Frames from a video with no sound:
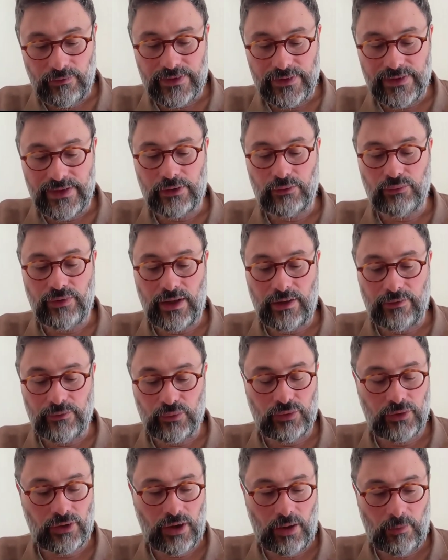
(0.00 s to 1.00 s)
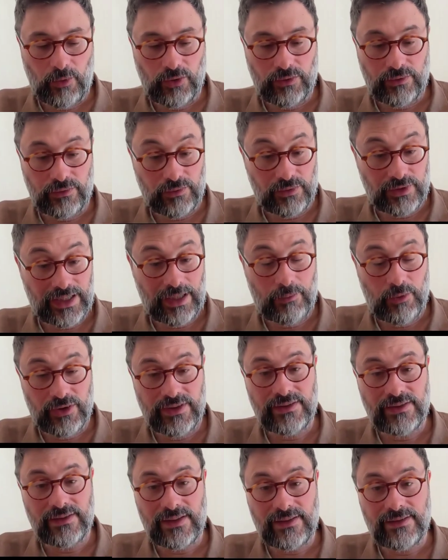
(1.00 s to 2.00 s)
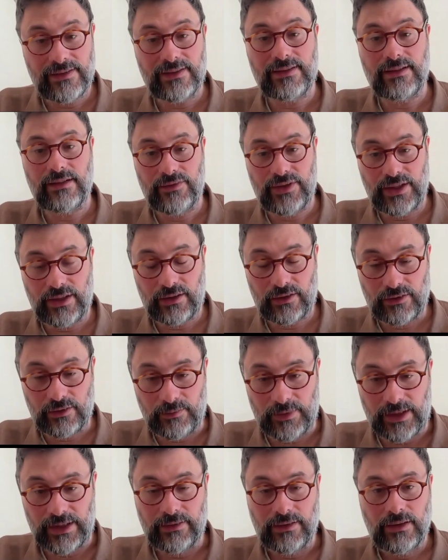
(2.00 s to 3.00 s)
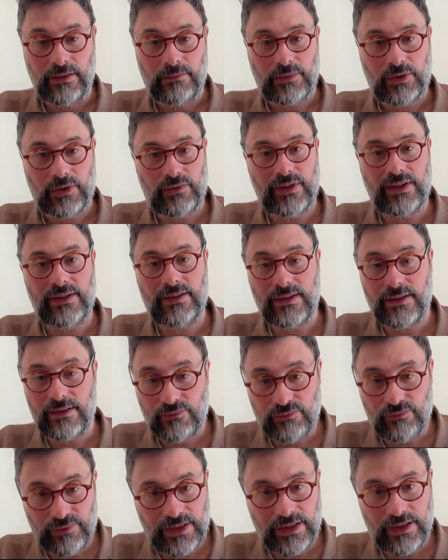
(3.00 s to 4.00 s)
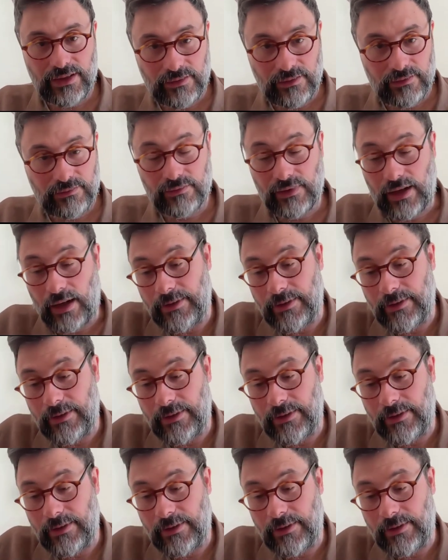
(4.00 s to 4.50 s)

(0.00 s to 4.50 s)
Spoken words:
is that we have to talk about the carbon intensity of the economy, because it is really.